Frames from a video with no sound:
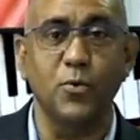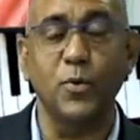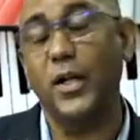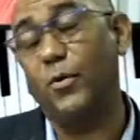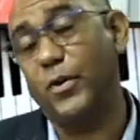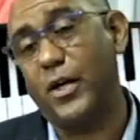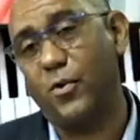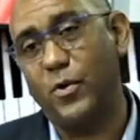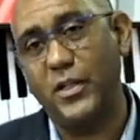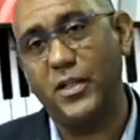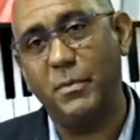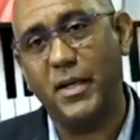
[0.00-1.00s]
Well, we are going
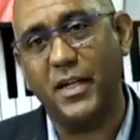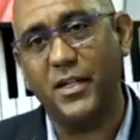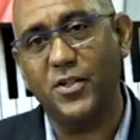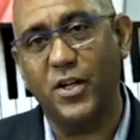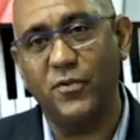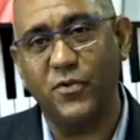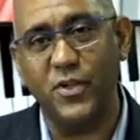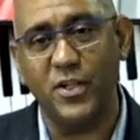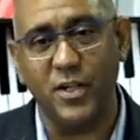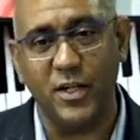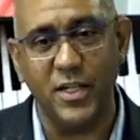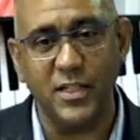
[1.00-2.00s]
to make a joyful
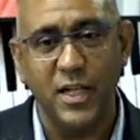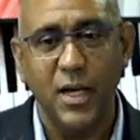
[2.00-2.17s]
noise,